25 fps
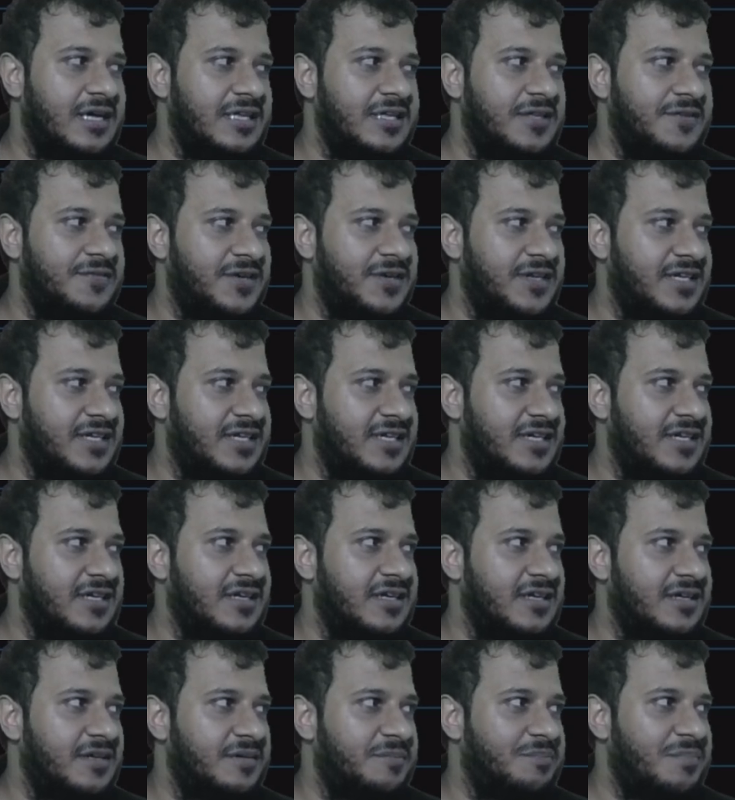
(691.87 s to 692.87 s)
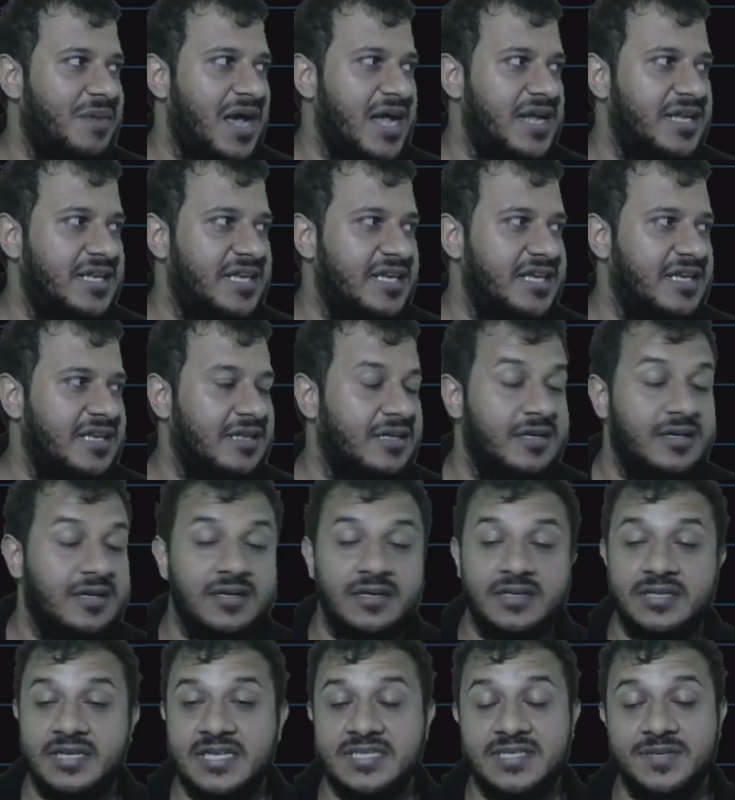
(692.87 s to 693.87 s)
even a binary
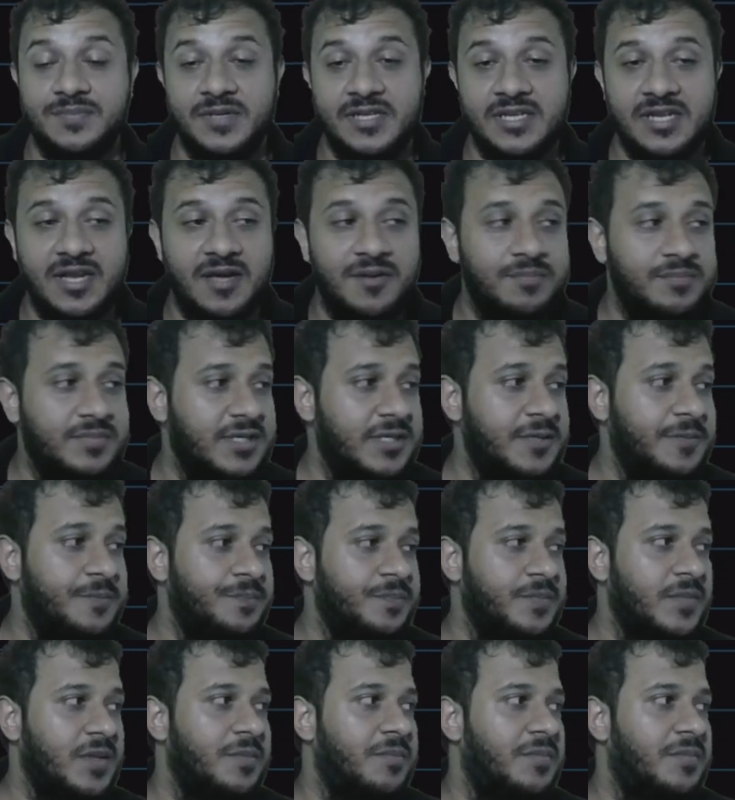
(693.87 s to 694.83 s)
decimal number,